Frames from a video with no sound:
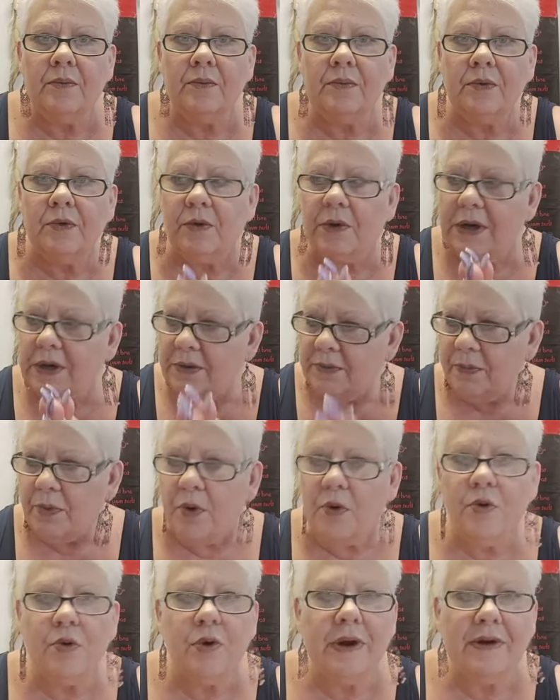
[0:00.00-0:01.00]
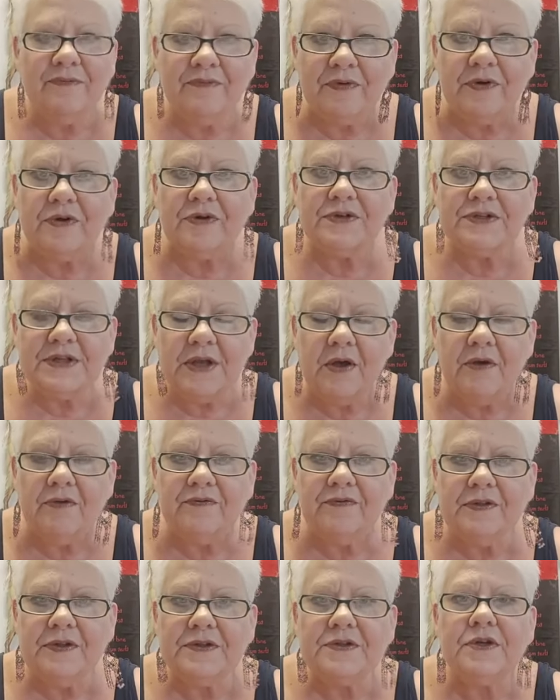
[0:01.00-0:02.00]
create a program for
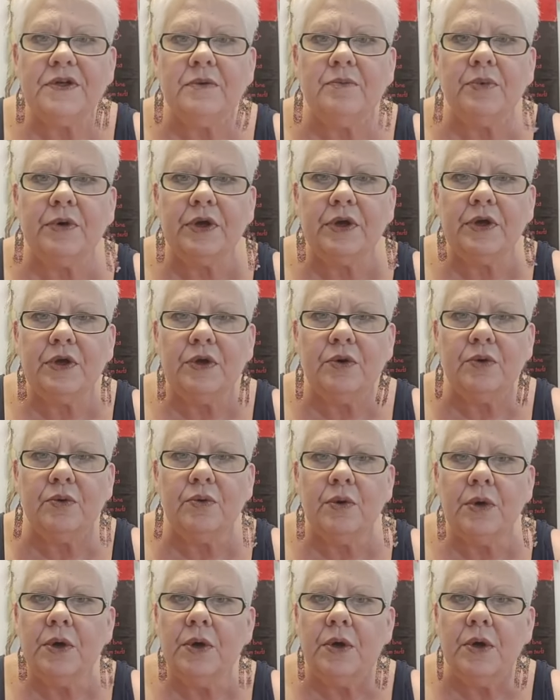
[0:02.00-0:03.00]
yourself that's going to bring you